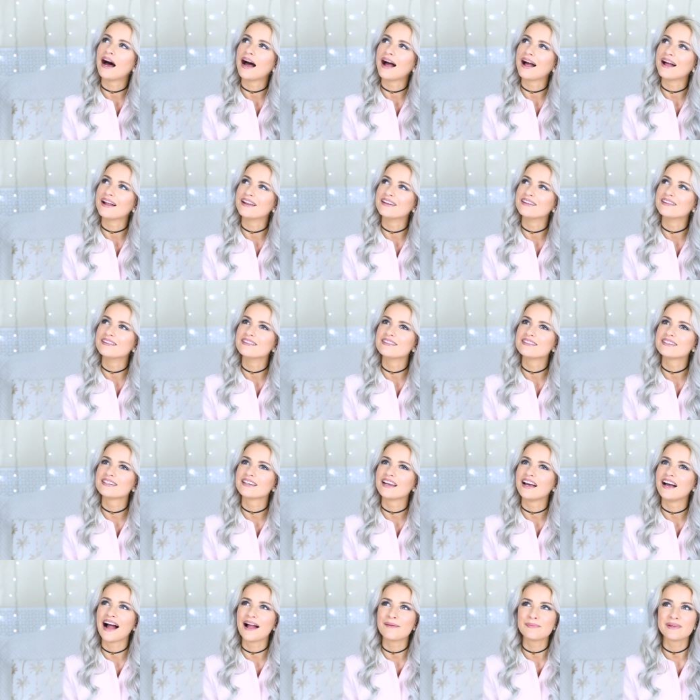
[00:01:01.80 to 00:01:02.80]
And
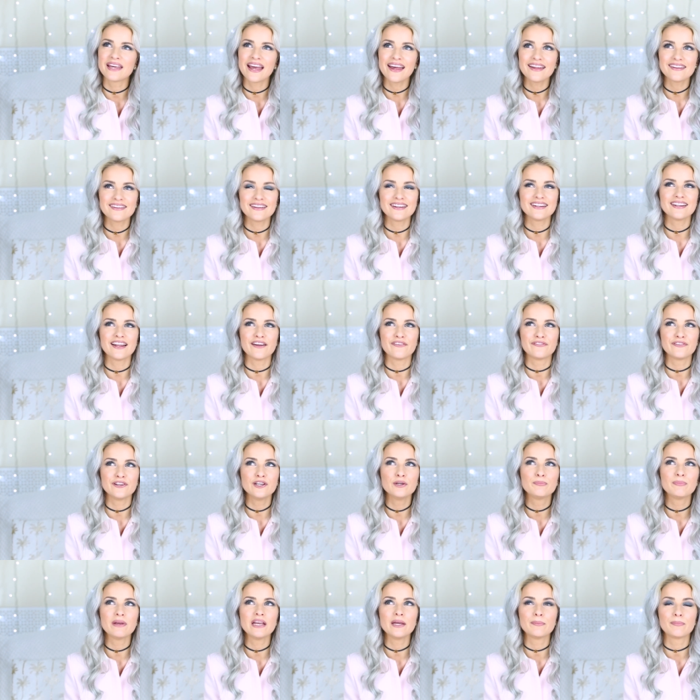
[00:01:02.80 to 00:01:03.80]
I'm guessing that a
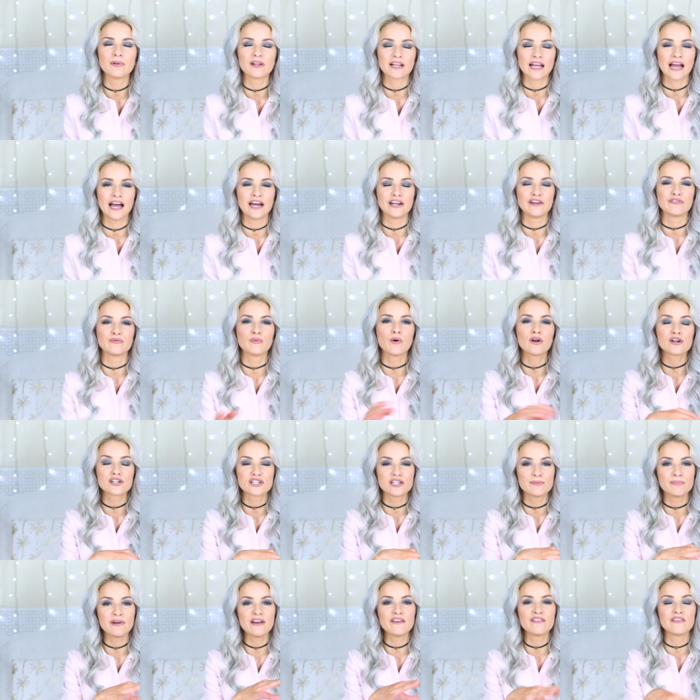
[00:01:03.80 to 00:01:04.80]
few people kind of
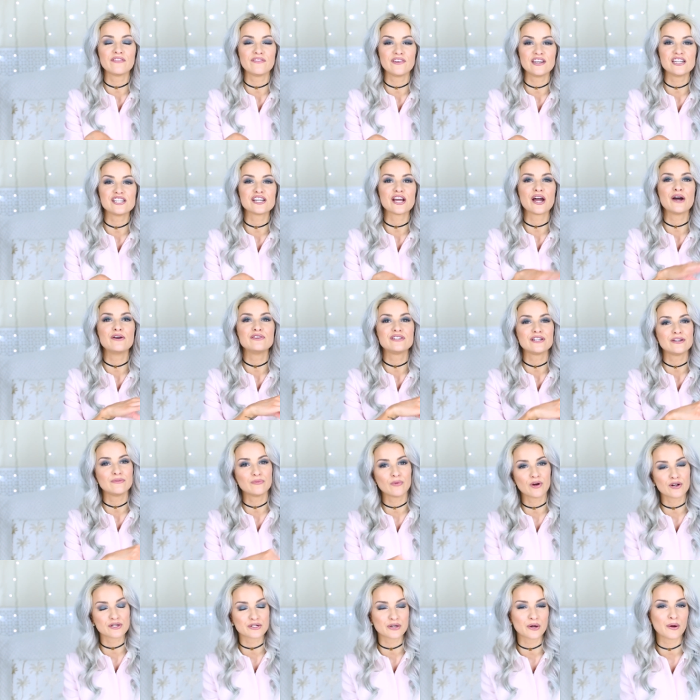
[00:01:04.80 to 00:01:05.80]
watched a bit of the video,
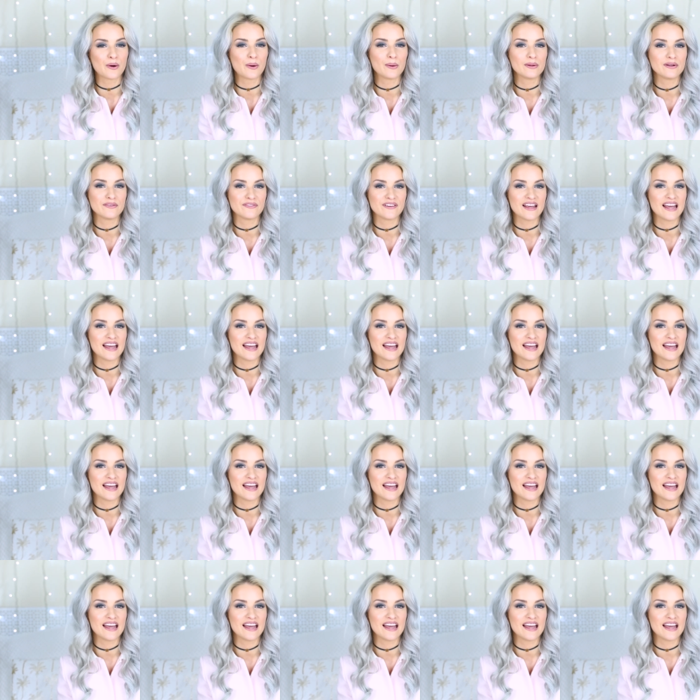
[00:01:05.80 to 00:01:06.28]
didn't watch all of